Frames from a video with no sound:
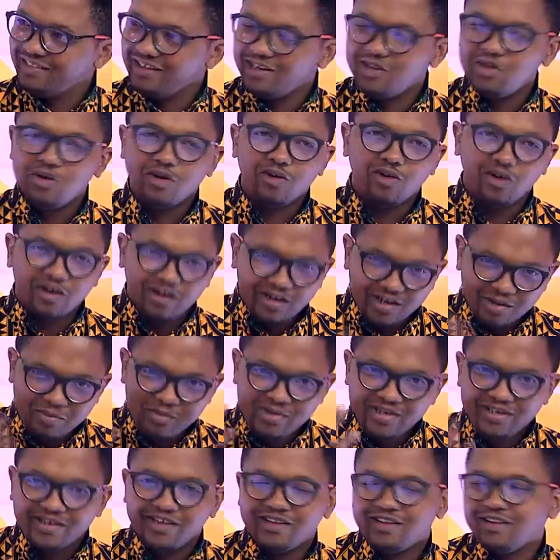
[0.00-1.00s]
then you
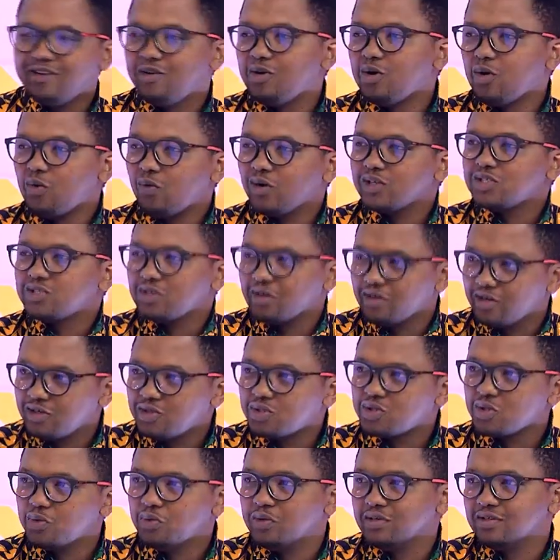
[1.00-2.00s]
immediately know what you're
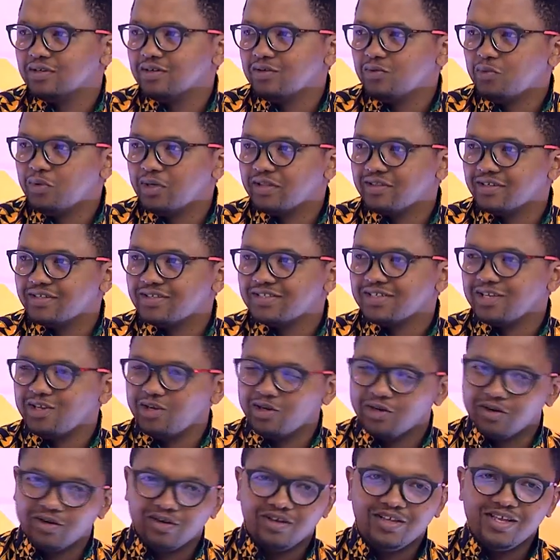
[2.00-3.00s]
gonna do with it,
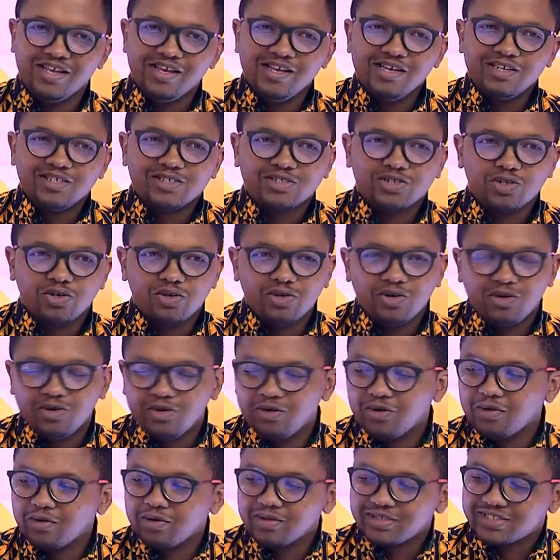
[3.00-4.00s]
you know.
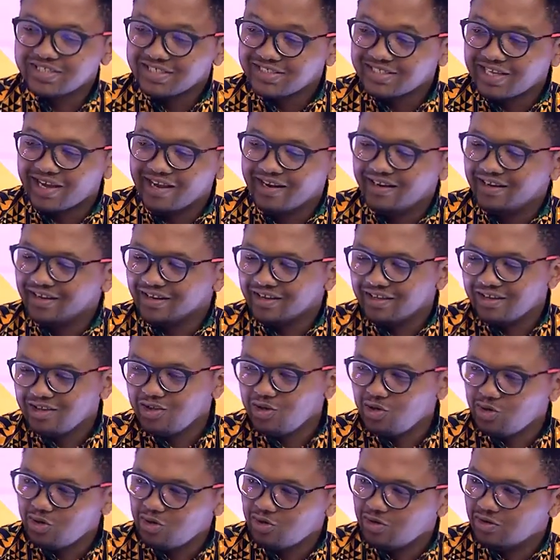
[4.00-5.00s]
So designing
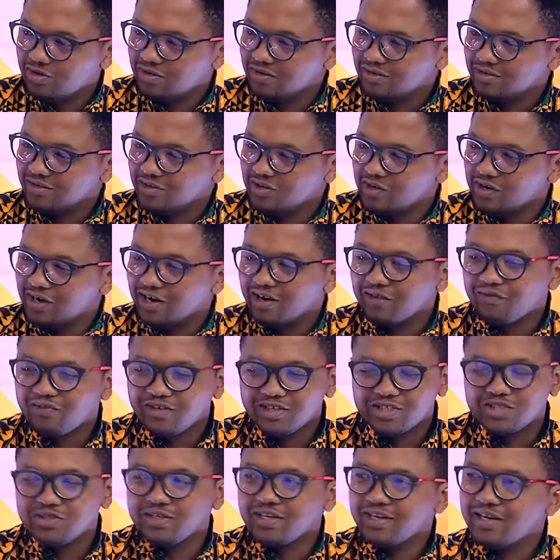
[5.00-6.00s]
your
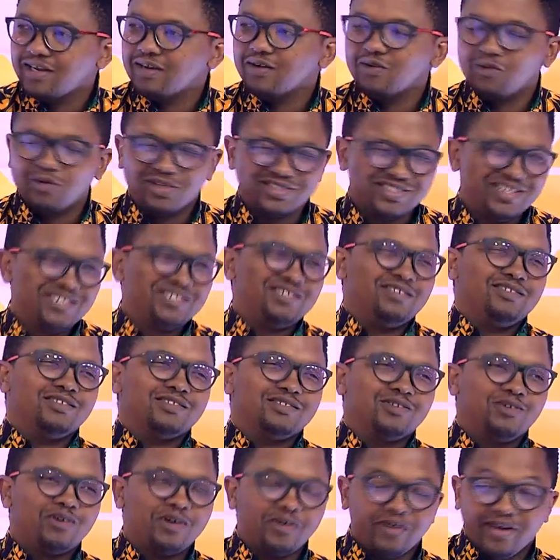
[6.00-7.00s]
outfit today was actually
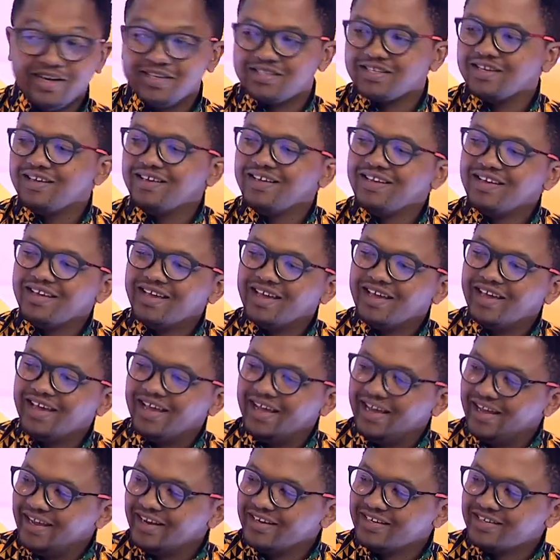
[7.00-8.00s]
so great.
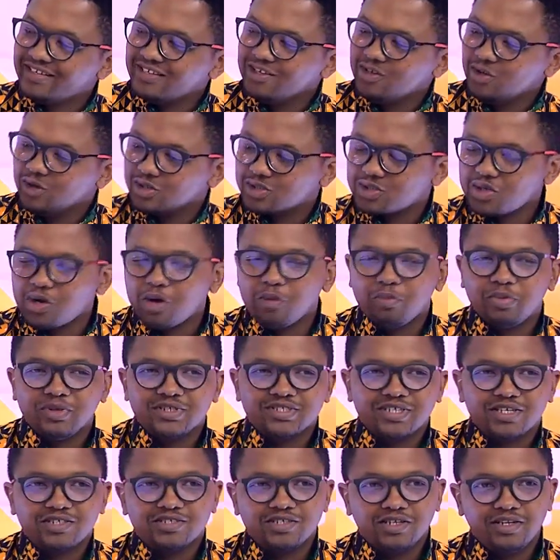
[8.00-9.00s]
And your top
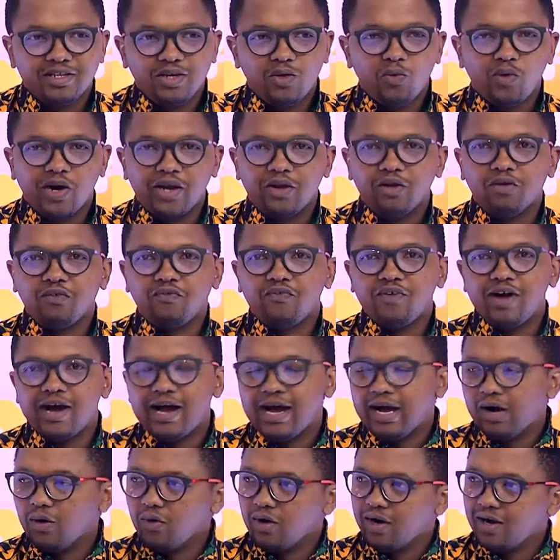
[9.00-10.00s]
is actually one of
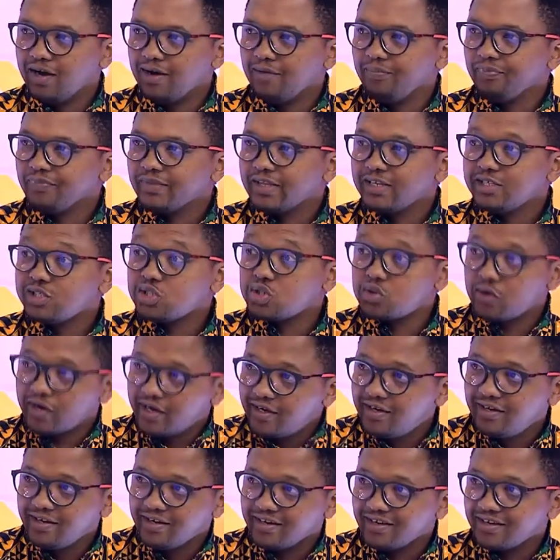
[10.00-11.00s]
our
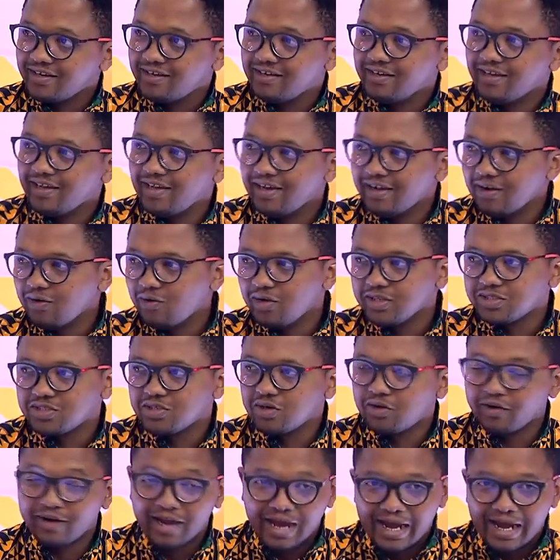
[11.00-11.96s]
trending, what you call